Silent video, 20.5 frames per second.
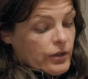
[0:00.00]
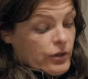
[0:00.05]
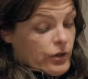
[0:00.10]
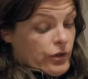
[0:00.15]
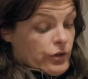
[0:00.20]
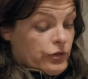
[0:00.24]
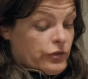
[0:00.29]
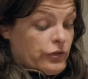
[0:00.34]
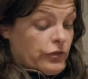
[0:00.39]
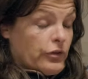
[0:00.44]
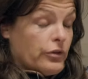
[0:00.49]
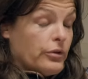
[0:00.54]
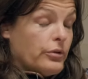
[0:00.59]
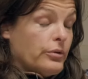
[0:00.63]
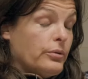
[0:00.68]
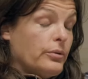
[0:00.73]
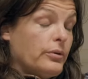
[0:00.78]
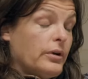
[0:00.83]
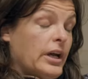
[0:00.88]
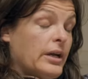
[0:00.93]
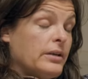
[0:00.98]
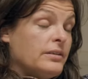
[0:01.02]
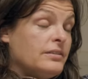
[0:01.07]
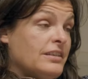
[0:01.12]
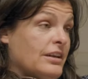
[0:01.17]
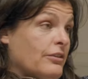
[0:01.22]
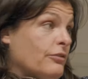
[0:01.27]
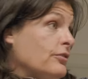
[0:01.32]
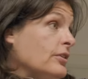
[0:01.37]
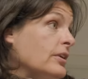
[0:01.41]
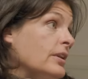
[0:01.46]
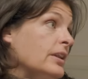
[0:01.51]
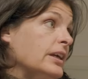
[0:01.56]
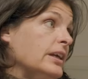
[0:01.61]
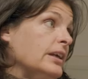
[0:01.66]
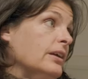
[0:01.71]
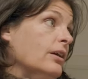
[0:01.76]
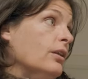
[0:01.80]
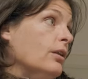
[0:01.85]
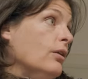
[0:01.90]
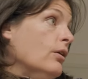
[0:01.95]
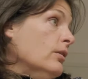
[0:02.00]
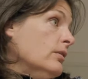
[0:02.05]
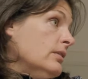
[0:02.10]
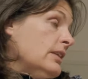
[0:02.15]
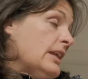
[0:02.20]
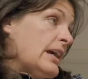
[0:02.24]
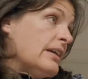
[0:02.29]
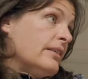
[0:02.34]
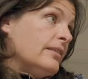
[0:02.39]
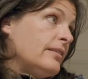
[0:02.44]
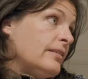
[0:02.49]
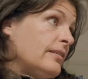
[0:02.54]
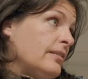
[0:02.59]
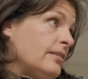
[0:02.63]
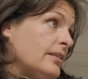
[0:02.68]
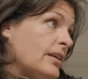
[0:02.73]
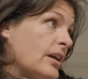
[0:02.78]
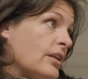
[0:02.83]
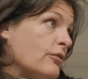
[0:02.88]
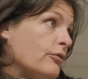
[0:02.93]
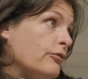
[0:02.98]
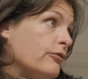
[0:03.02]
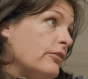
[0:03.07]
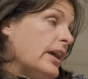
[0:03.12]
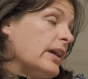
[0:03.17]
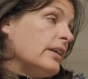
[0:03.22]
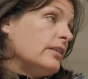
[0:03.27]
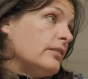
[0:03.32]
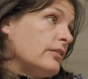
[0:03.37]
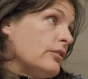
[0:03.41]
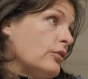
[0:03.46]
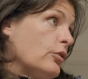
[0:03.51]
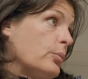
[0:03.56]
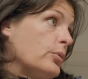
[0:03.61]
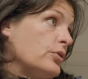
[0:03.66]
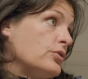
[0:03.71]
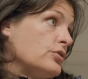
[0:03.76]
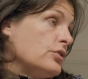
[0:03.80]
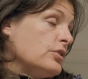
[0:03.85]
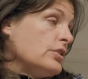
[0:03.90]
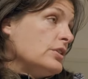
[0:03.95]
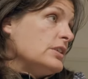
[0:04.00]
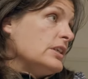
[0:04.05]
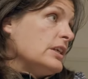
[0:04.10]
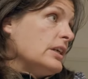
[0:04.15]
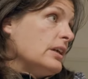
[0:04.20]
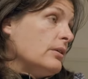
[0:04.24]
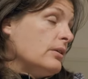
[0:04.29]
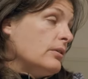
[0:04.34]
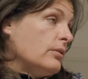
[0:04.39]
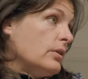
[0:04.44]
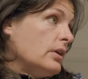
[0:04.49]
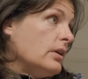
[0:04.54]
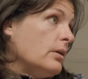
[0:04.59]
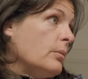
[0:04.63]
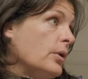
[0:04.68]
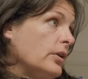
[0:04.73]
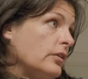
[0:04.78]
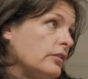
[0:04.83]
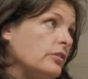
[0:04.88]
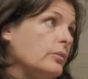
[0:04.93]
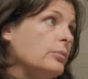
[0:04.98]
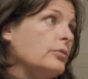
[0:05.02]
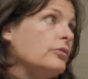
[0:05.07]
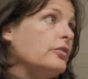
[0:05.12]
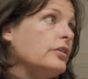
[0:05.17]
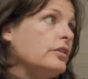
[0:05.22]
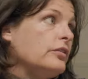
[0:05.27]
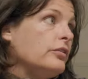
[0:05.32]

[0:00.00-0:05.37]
Gosh, so uh, definitely a lot less kind of flex and opportunity among some of